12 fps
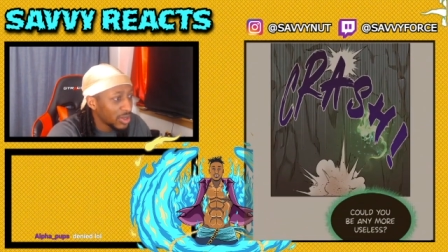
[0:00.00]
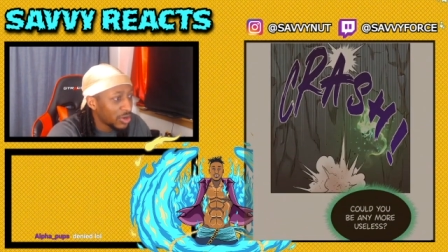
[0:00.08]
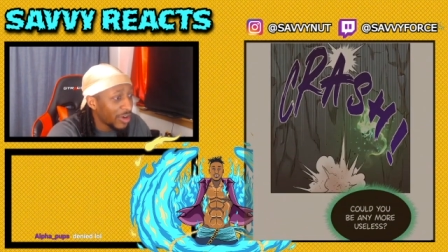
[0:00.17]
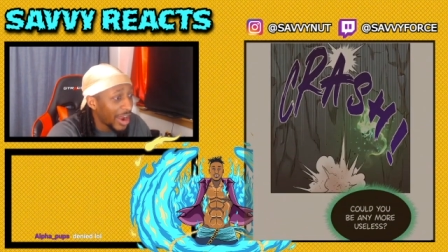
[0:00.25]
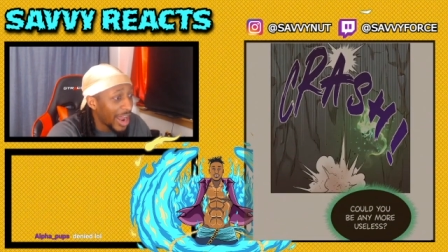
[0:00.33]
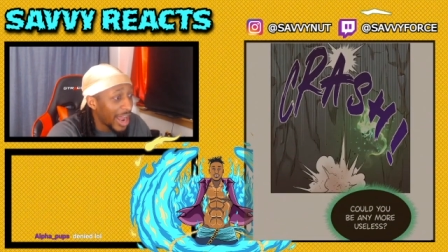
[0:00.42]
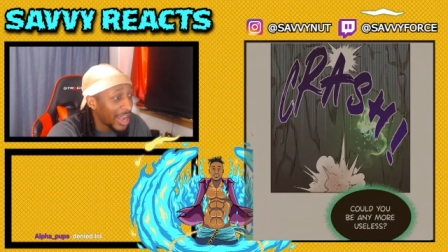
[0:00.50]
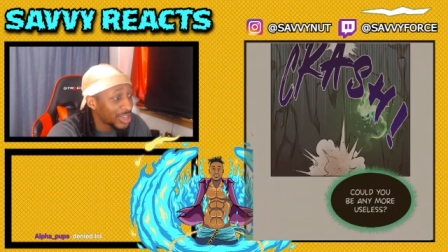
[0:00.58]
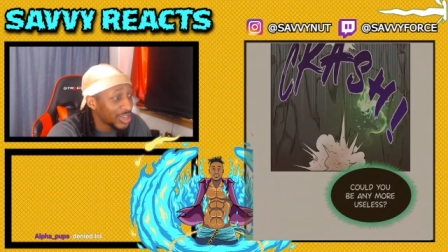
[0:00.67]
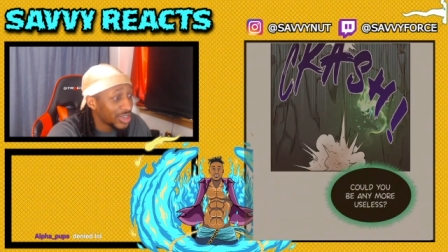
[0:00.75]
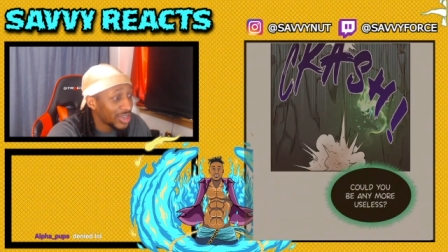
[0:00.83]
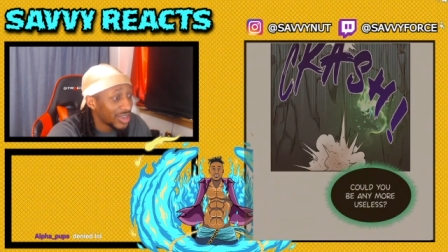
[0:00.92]

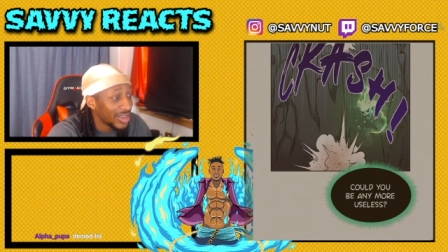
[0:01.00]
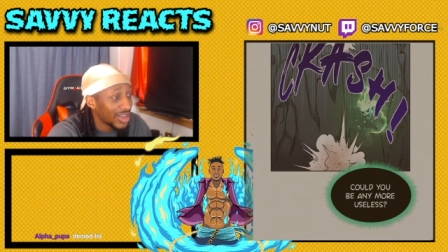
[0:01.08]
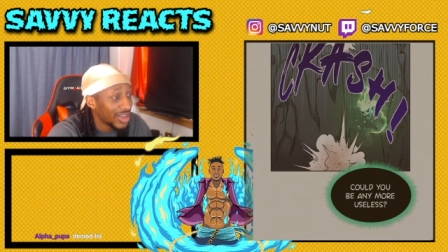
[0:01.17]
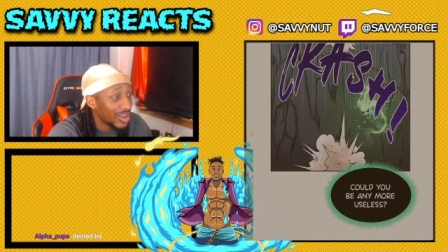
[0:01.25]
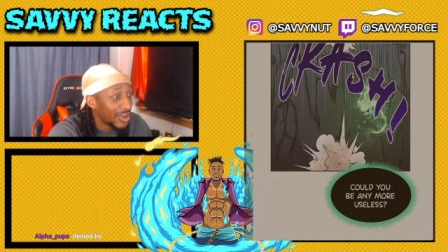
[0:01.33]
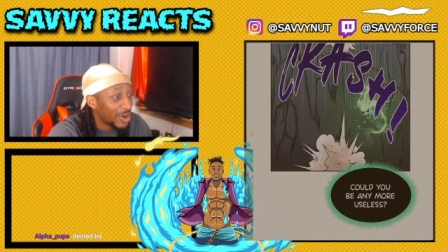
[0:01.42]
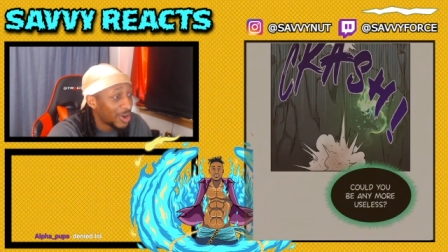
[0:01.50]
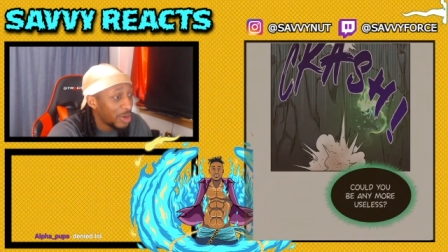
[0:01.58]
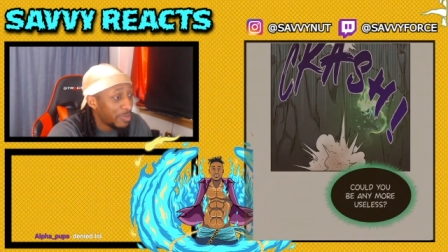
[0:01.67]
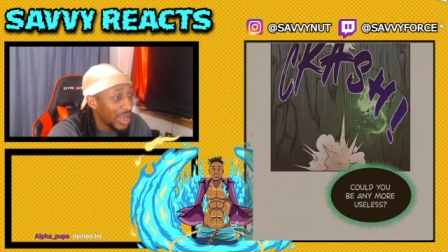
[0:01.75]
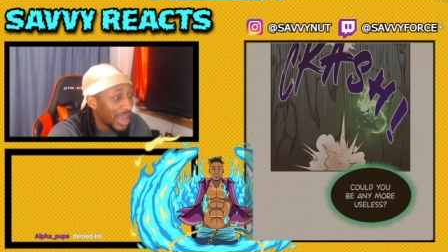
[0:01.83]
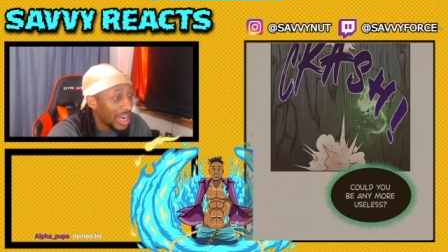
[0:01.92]
Crash. Could he
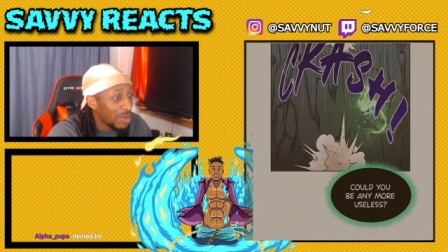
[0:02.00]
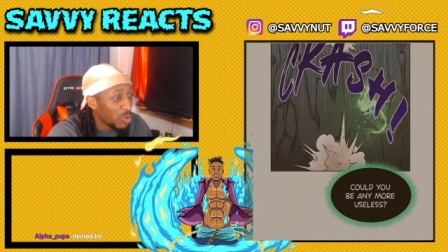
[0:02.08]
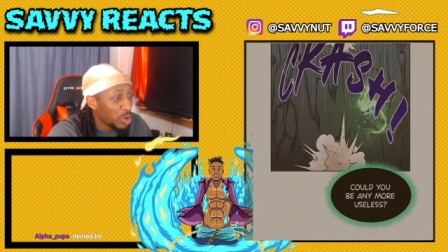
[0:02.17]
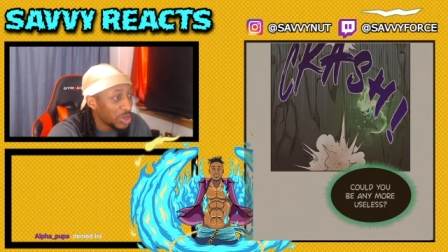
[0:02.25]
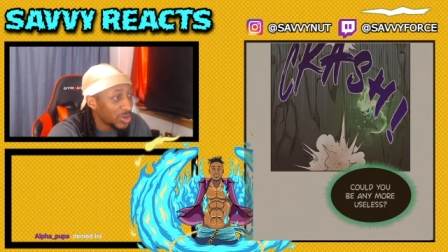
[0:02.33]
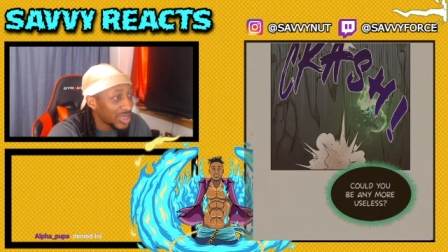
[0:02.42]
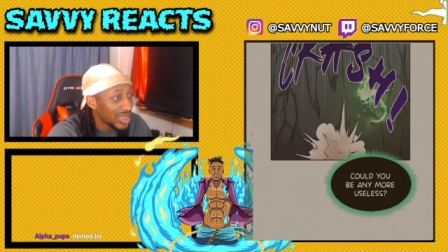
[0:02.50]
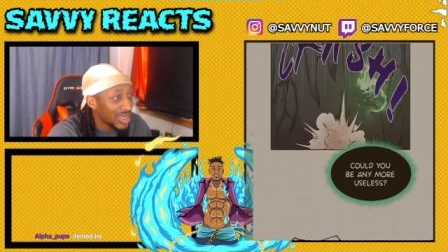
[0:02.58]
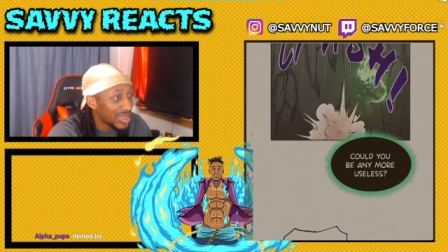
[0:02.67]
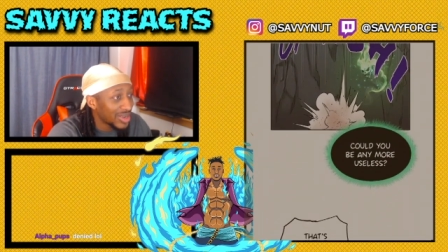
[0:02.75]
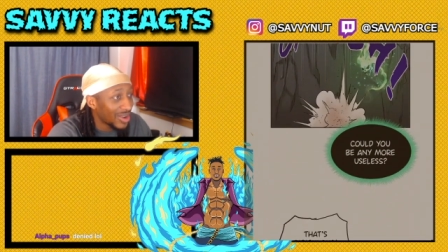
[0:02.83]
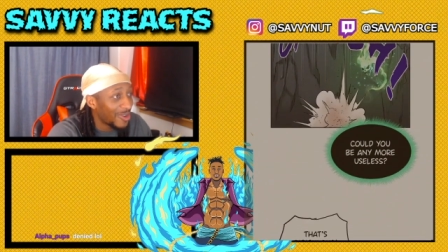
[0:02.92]
be any more
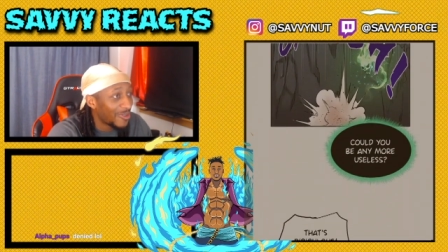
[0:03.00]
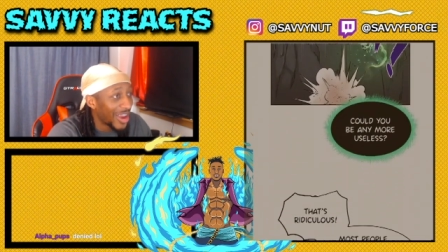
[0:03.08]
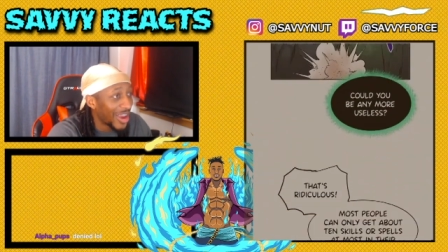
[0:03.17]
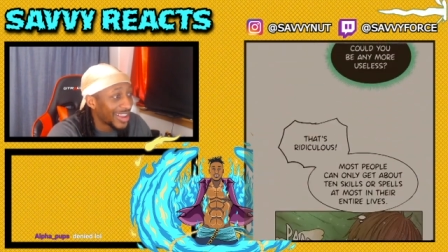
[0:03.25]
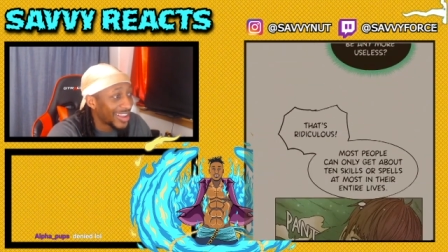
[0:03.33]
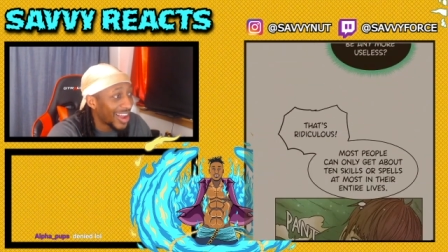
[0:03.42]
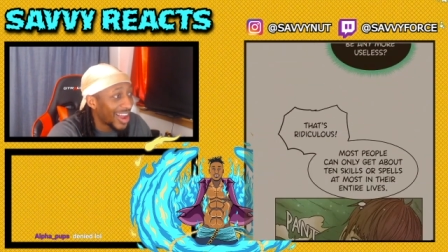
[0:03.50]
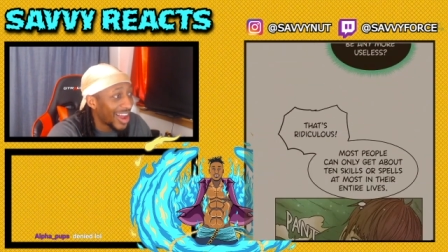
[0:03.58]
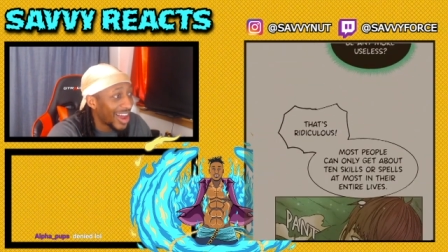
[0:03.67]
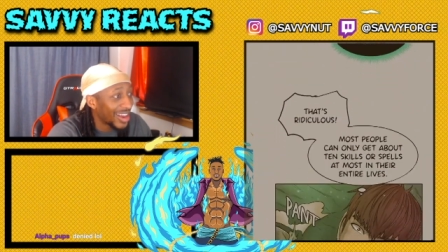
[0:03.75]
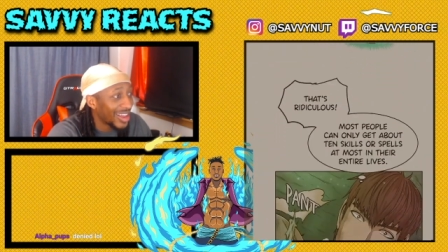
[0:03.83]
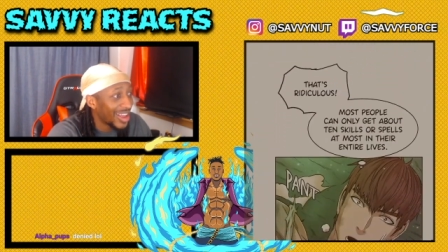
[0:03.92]
useless? Oh my
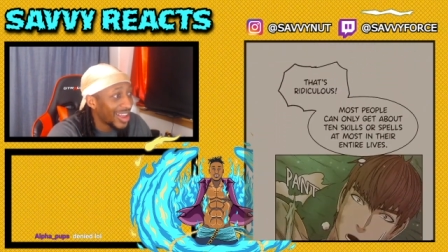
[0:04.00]
god.